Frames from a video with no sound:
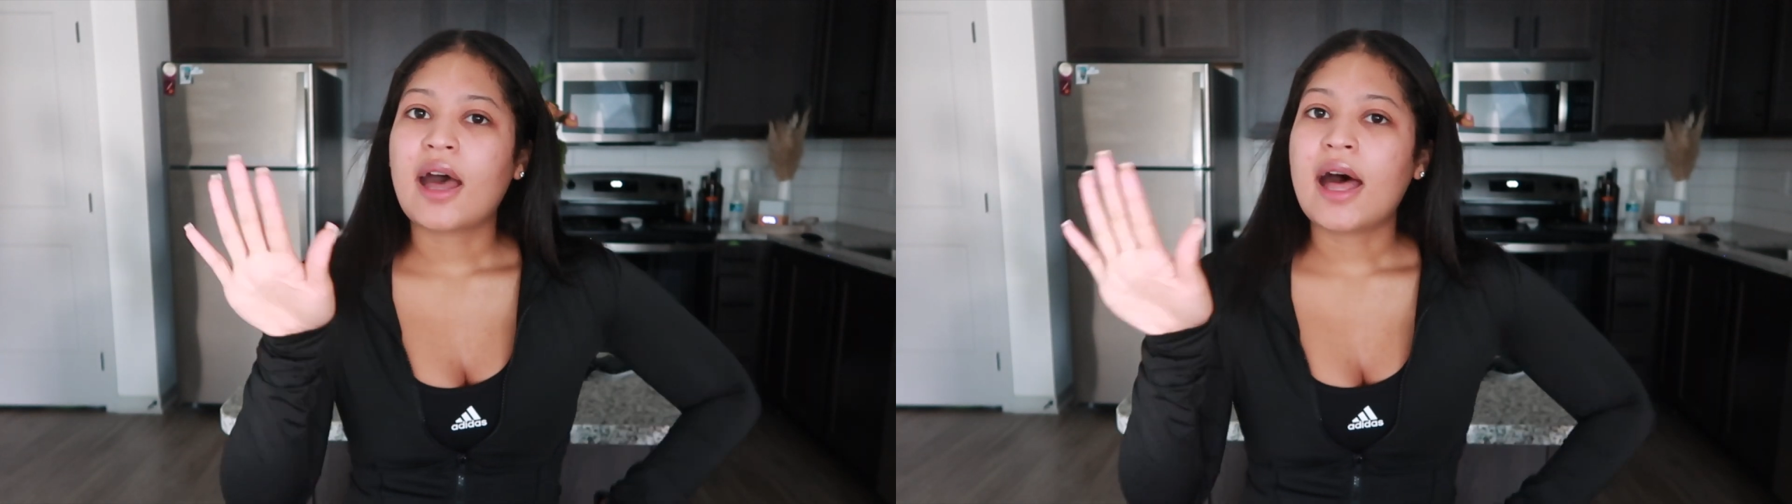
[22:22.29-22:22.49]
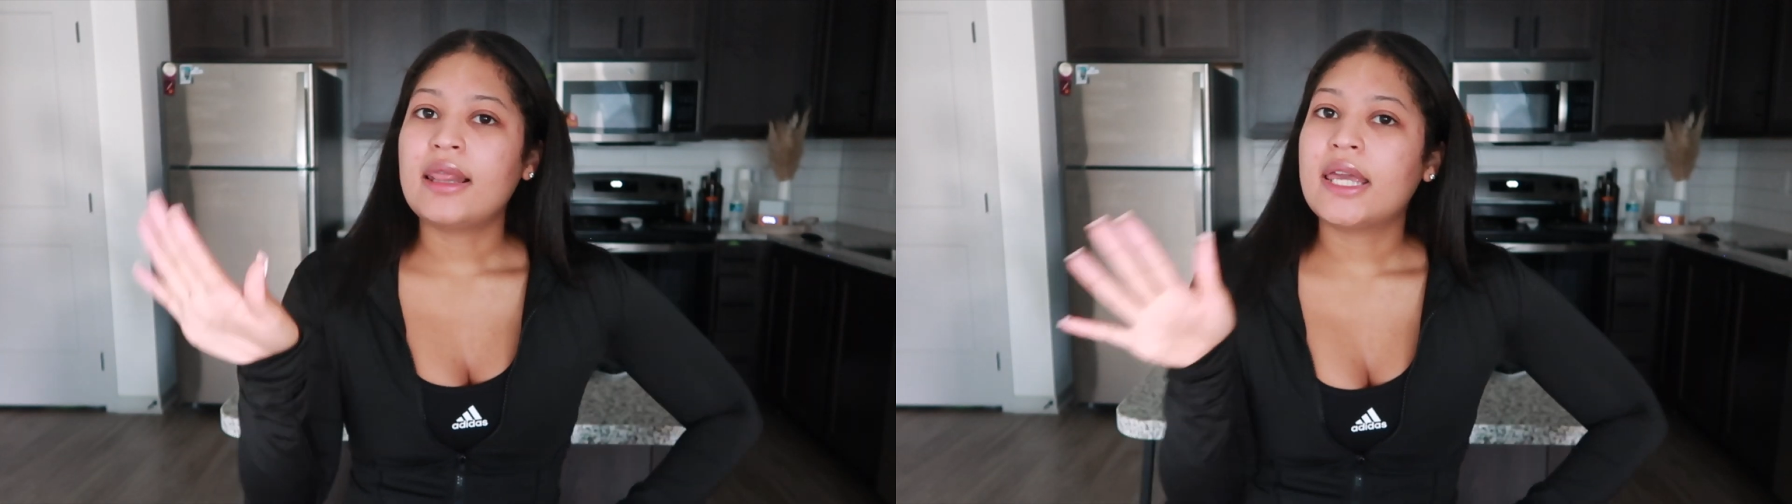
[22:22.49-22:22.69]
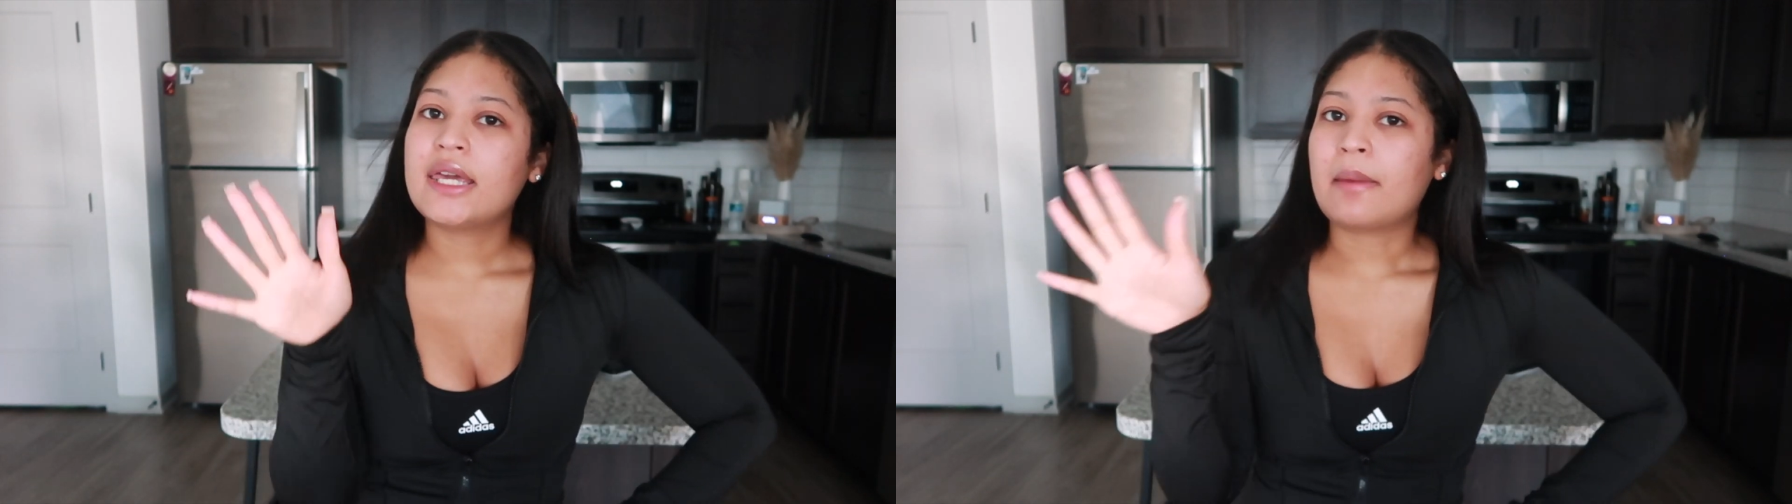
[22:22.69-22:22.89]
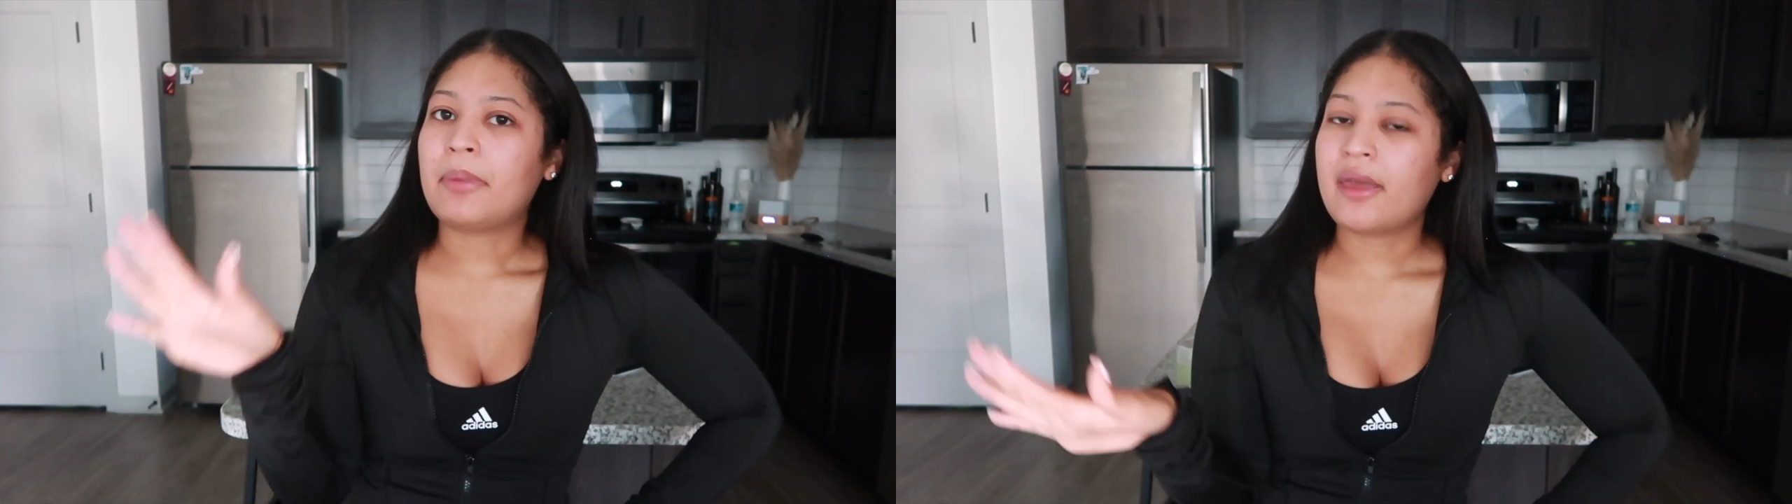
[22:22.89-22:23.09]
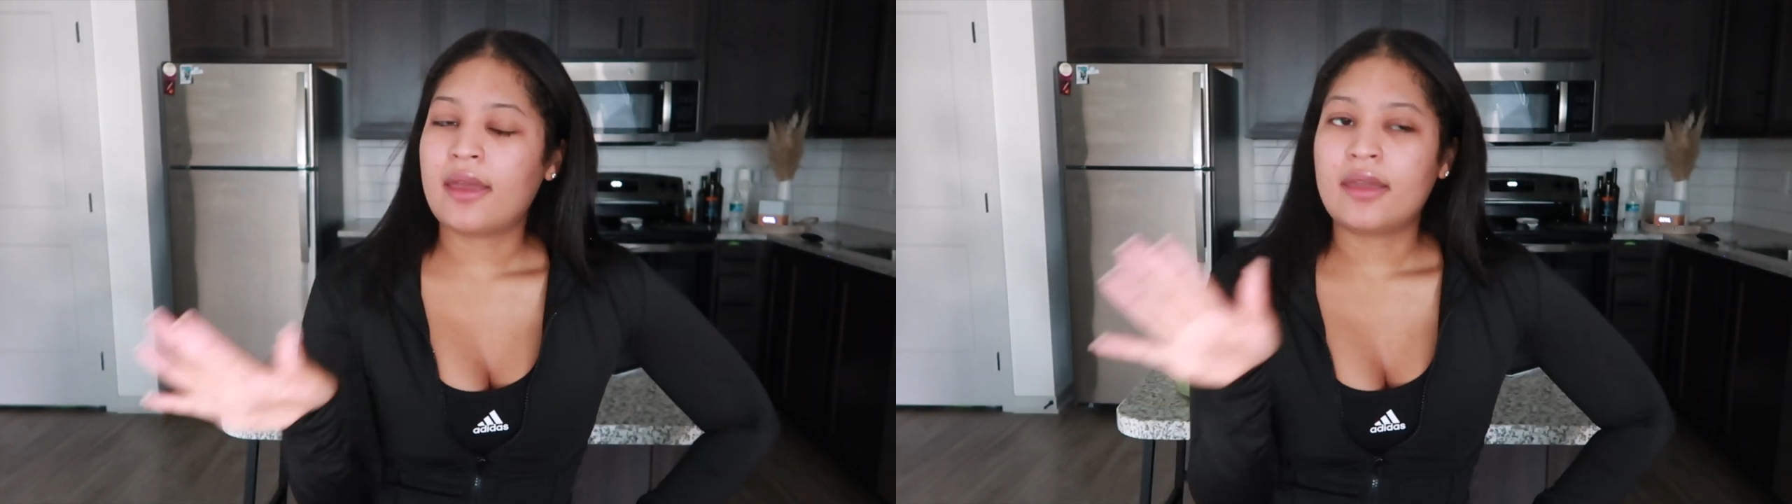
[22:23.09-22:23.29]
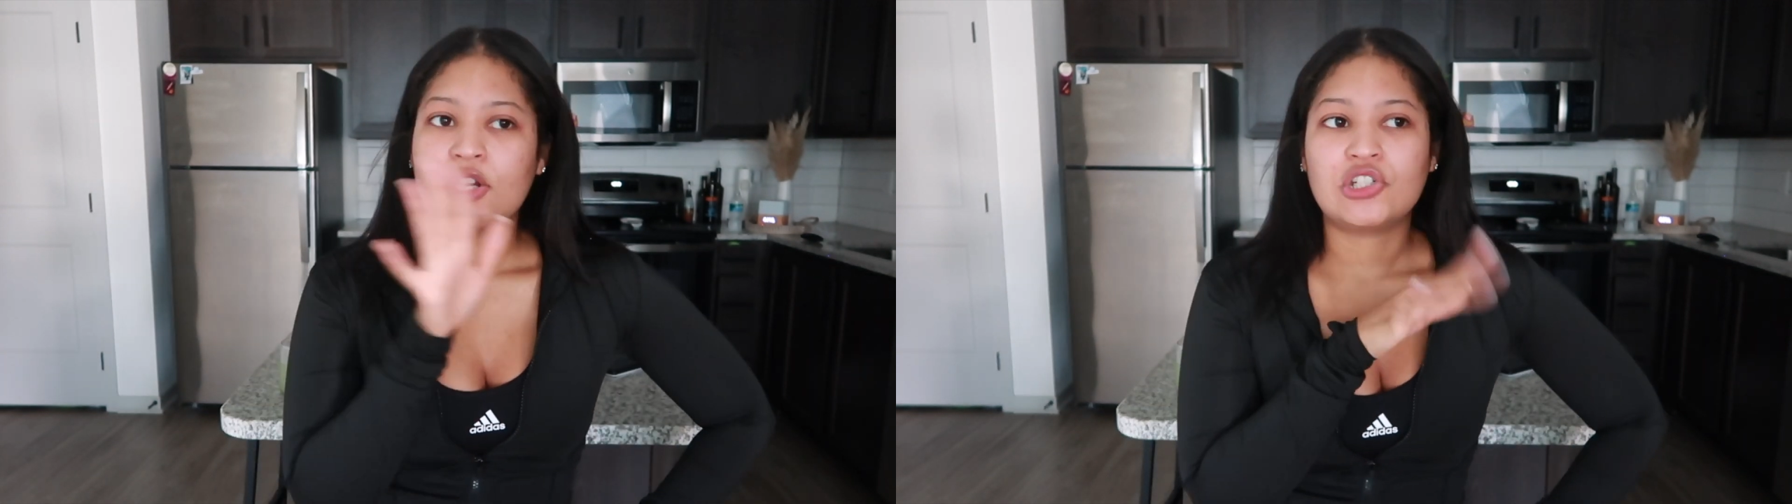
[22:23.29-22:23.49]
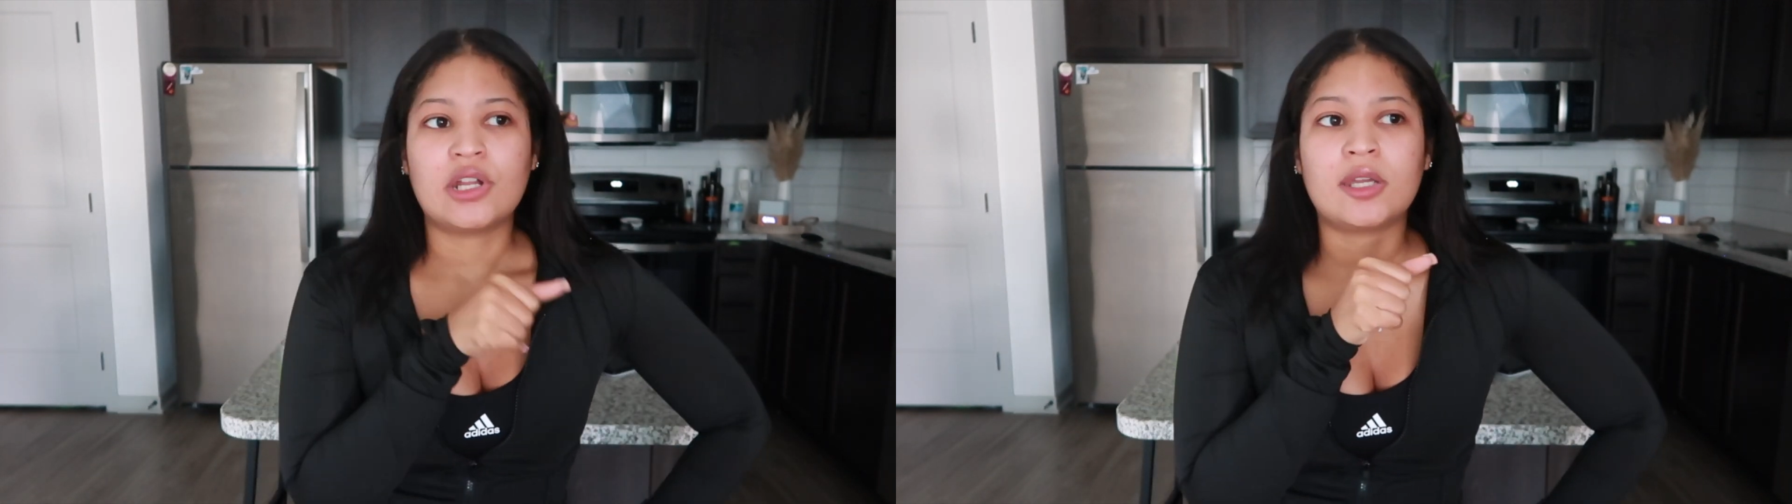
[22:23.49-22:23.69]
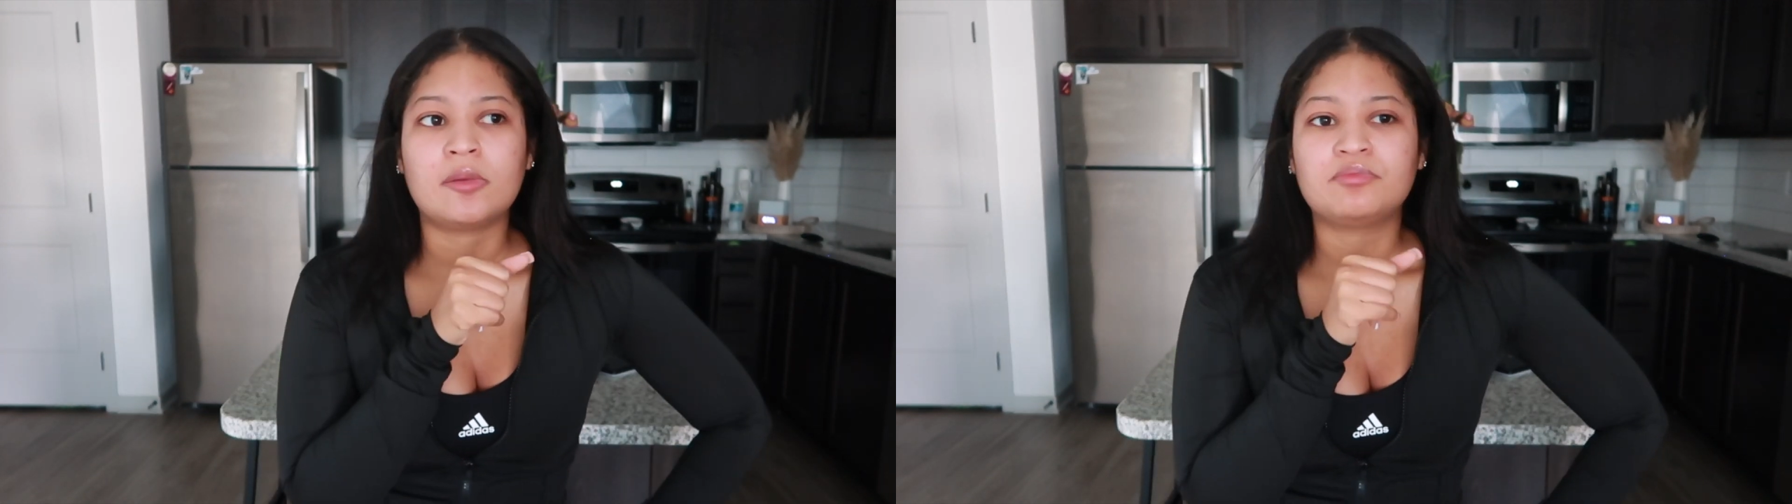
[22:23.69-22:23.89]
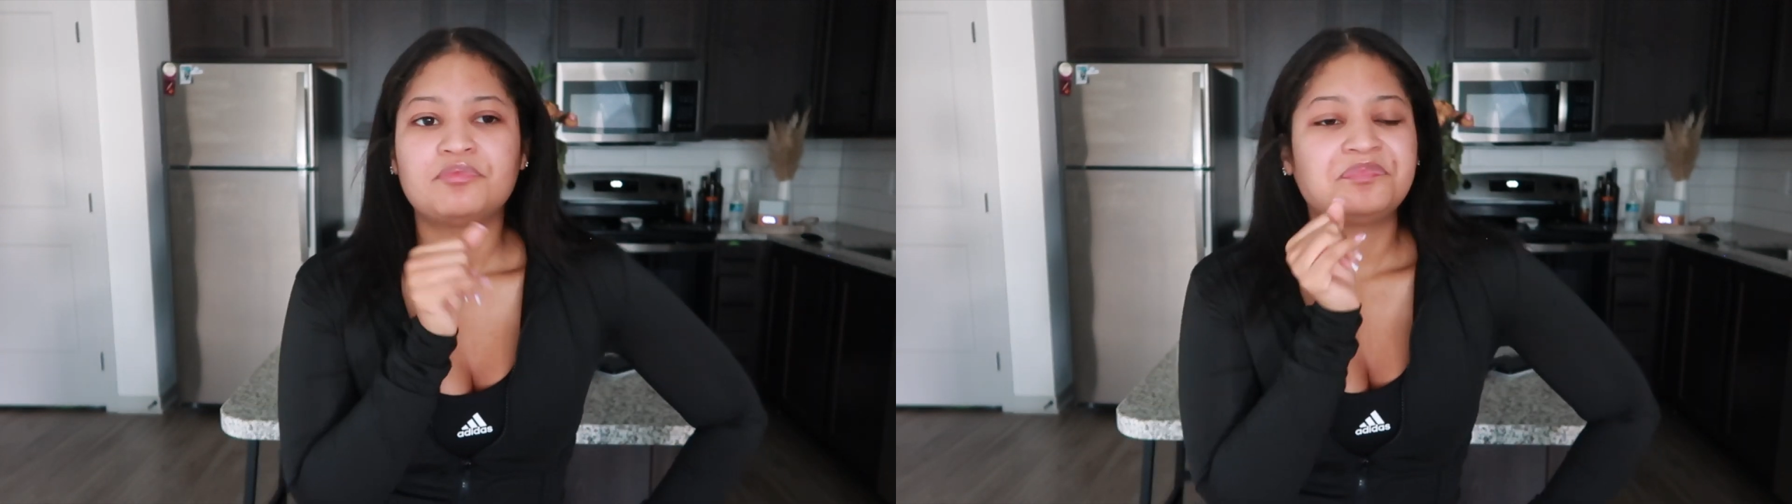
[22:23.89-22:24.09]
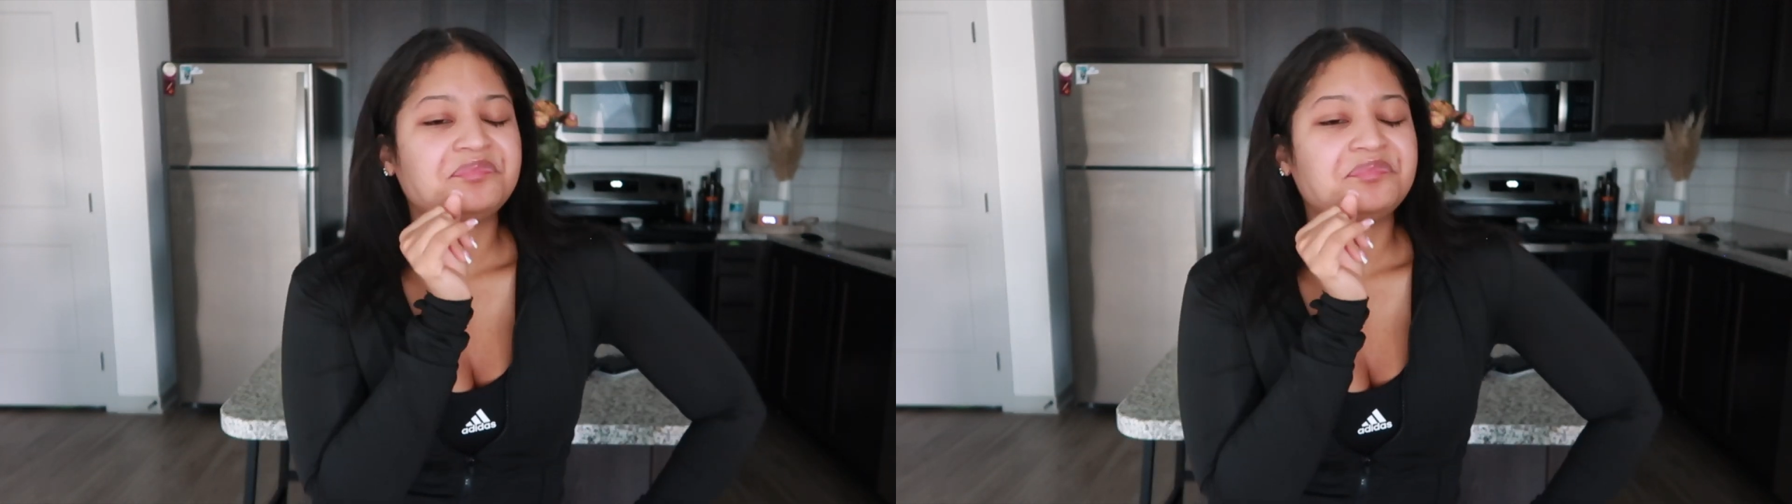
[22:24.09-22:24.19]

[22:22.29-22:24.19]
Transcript: I laid in bed yesterday.